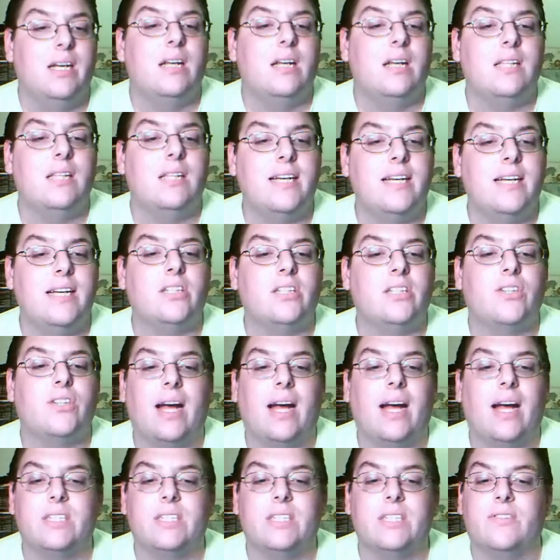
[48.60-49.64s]
Clinical
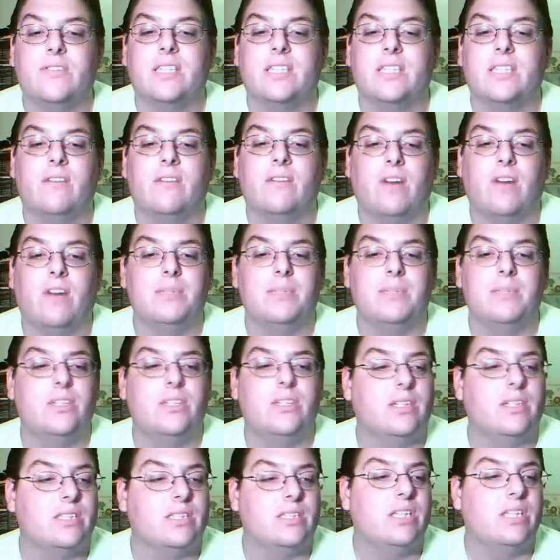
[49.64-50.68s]
trials for
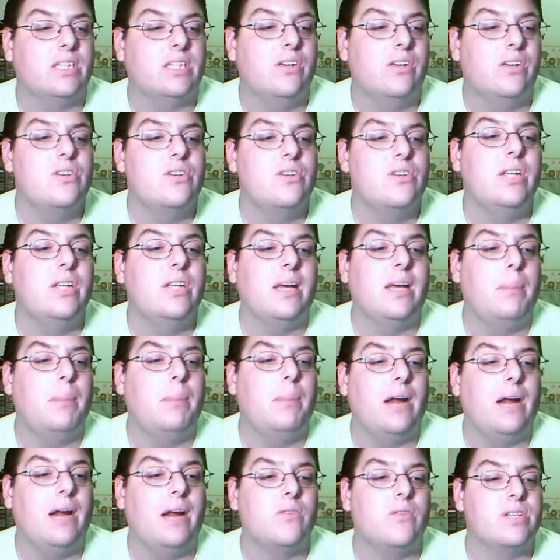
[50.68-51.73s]
pharmaceuticals usually
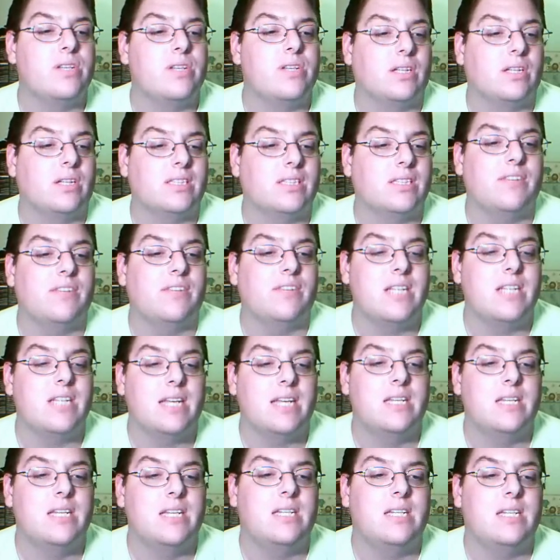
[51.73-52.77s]
compare the results of the
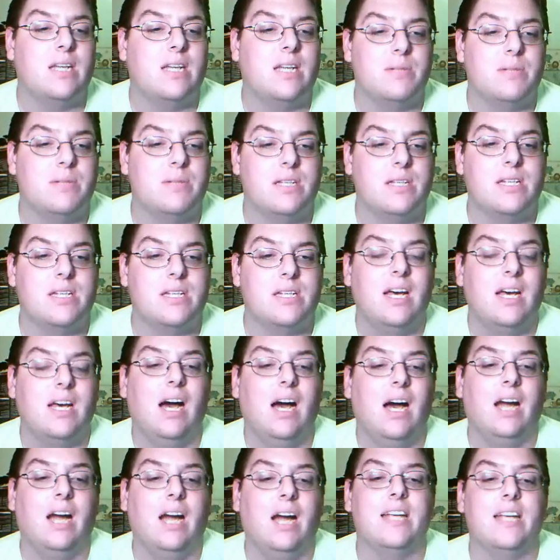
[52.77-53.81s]
tested substance
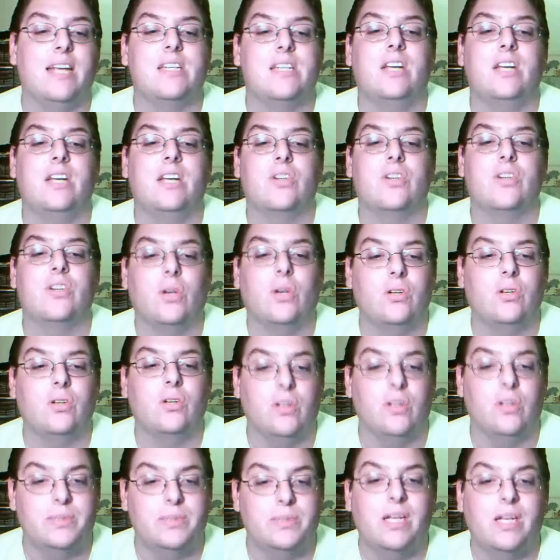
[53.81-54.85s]
against control
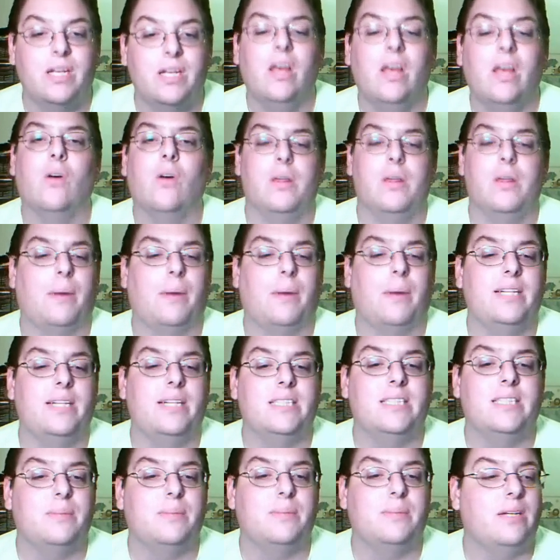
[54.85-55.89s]
groups, where the
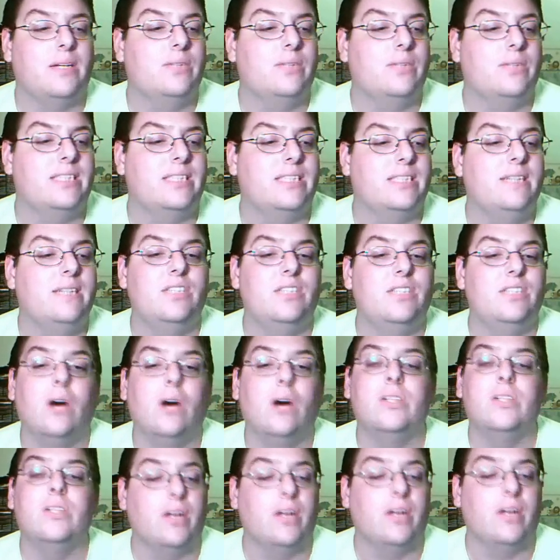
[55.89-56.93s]
participant receives
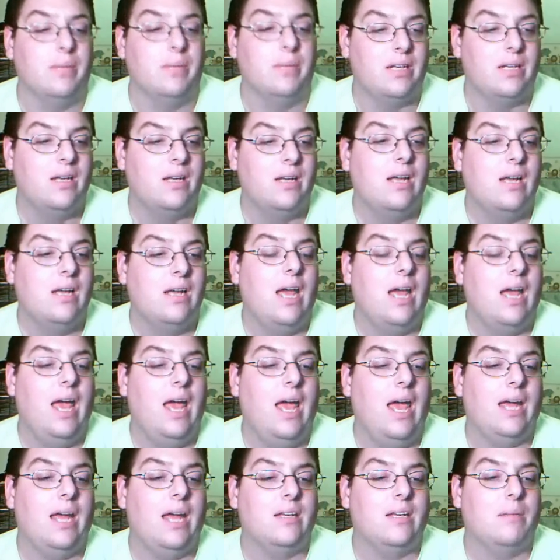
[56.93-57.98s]
no treatment,
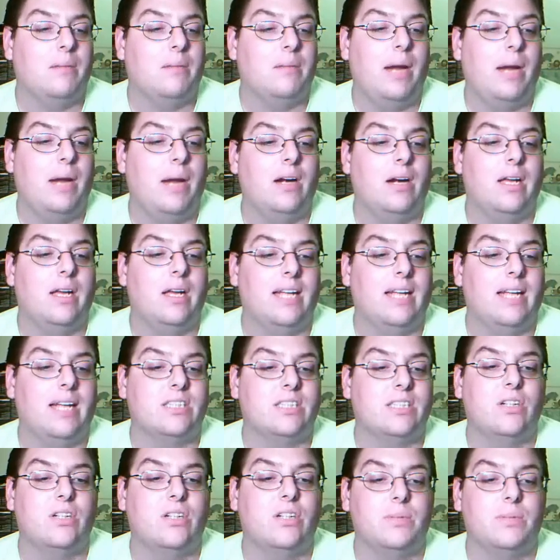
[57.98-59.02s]
and compared
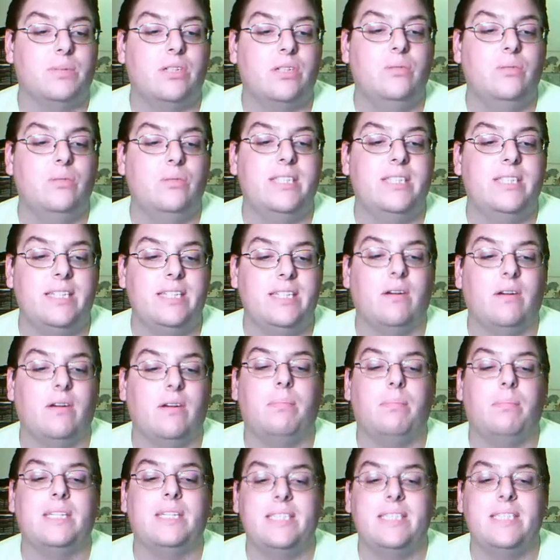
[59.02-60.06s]
against groups who receive a
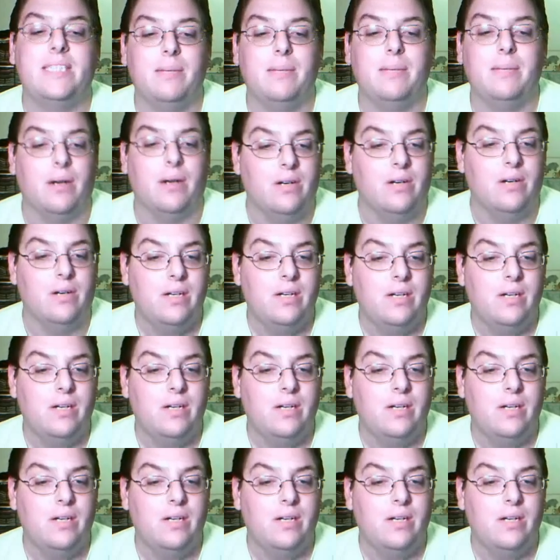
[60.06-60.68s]
placebo.